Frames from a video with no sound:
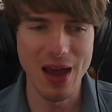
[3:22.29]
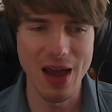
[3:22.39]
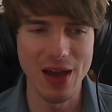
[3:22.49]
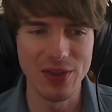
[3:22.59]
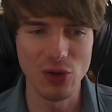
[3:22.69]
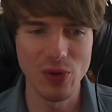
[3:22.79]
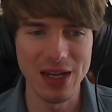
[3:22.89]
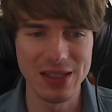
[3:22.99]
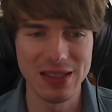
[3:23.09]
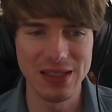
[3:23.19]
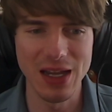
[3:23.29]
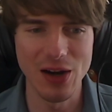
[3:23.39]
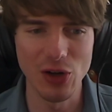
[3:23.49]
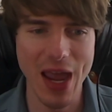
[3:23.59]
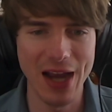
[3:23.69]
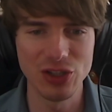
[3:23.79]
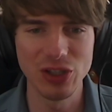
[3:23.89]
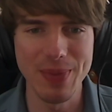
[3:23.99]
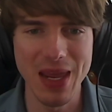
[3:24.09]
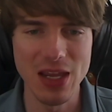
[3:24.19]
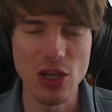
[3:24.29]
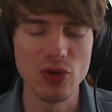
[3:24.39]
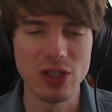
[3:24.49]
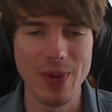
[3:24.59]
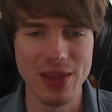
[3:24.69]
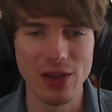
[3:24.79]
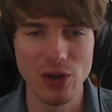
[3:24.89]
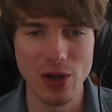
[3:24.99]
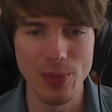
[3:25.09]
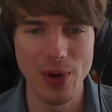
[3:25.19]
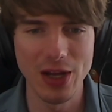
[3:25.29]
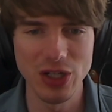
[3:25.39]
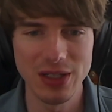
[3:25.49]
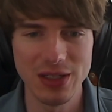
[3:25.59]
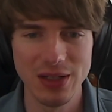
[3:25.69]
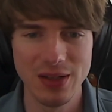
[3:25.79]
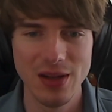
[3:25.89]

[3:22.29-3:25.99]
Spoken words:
on the crates that are actually being used by the current project.